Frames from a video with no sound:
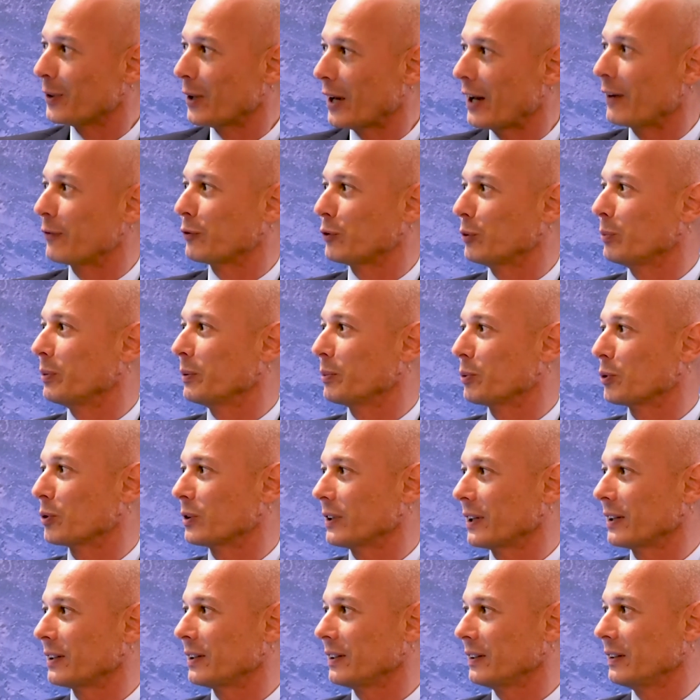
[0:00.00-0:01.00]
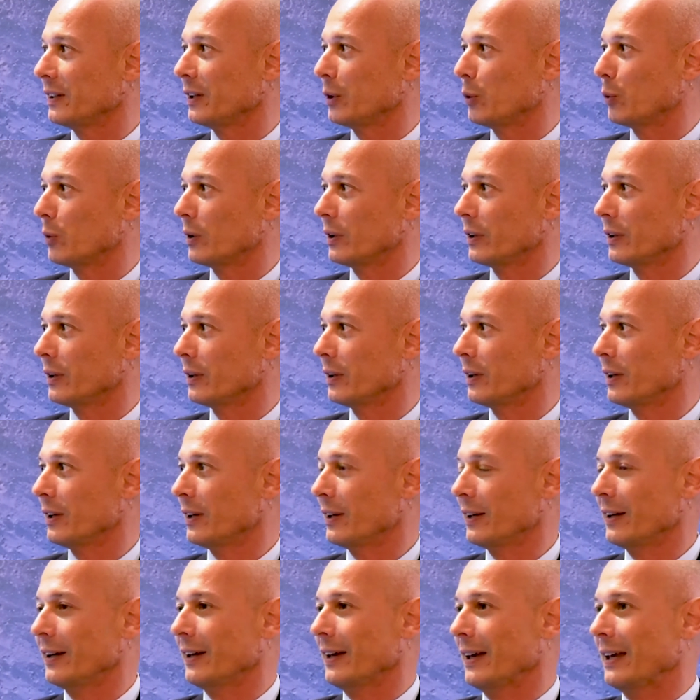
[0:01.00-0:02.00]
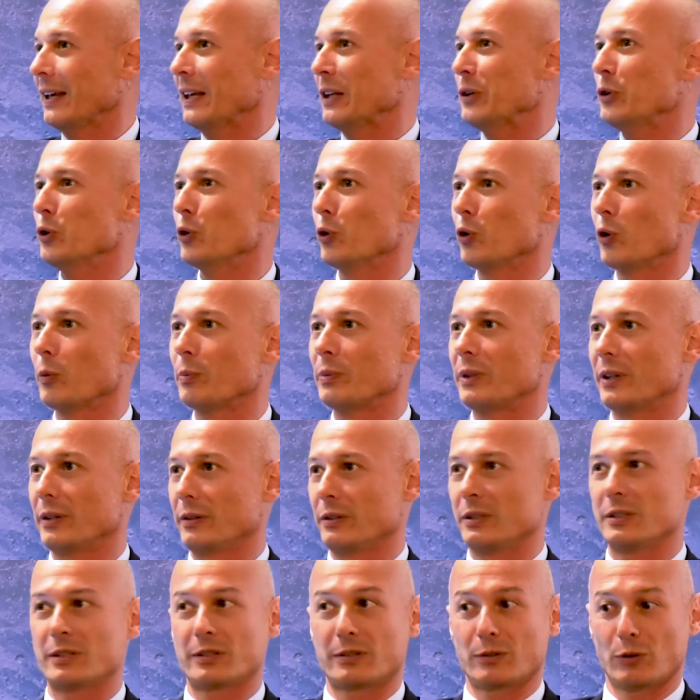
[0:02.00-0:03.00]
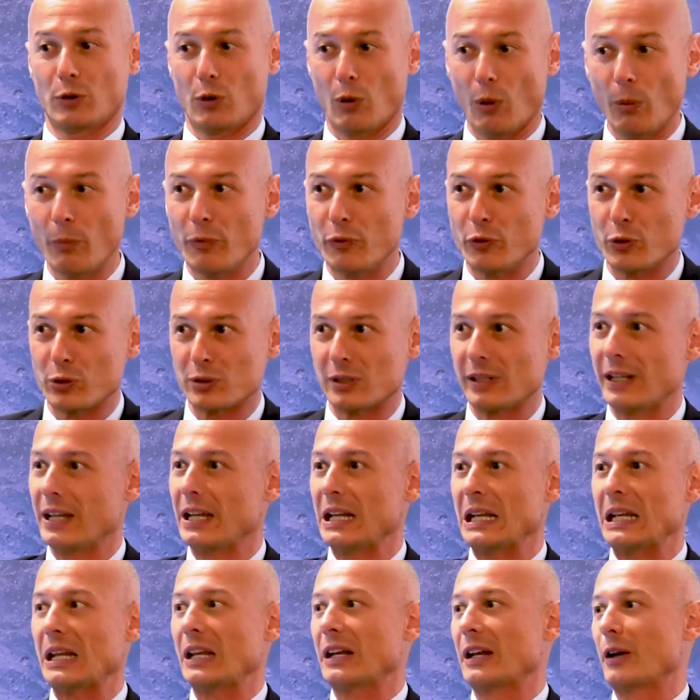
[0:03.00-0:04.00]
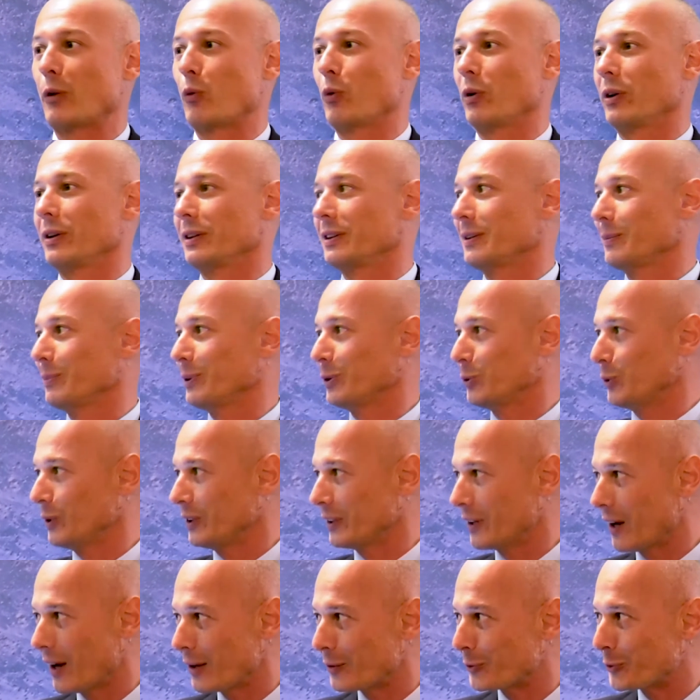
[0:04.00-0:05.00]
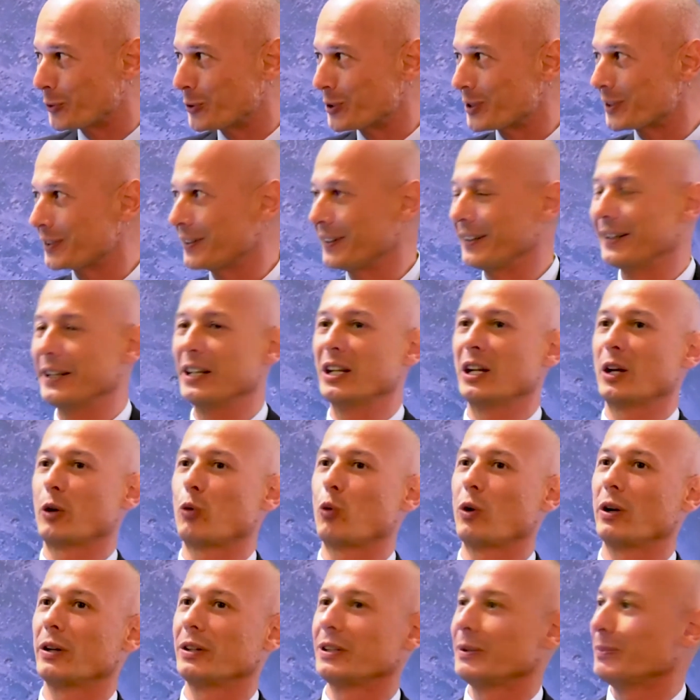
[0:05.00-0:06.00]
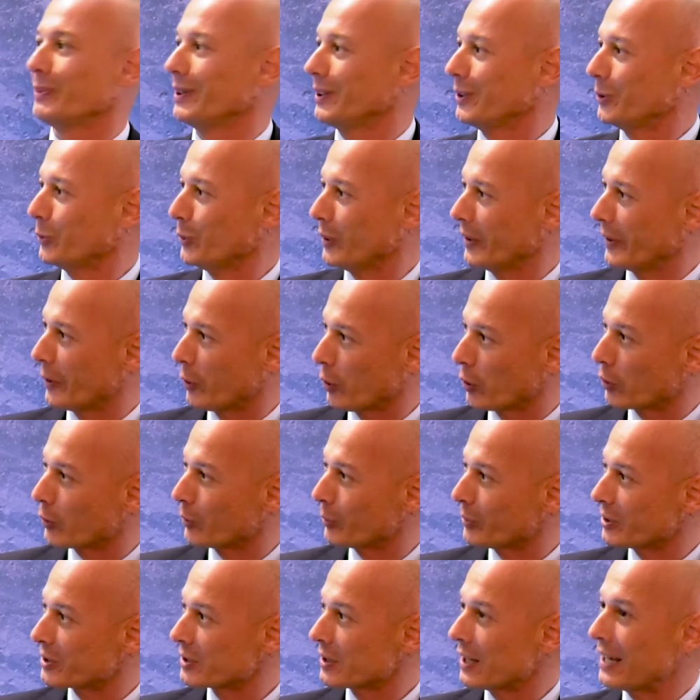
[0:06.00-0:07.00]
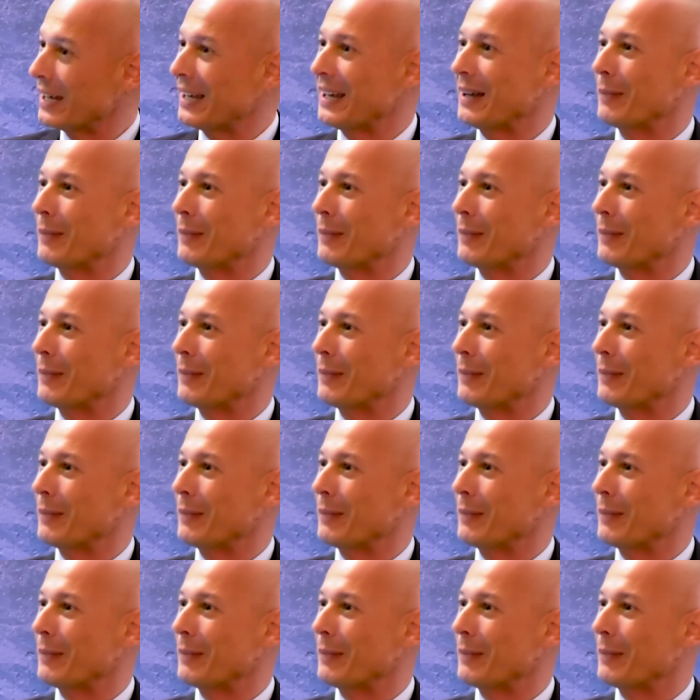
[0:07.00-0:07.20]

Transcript: have to be protected equally. In Europe, there is obviously an inequality between countries, an inequality between economies,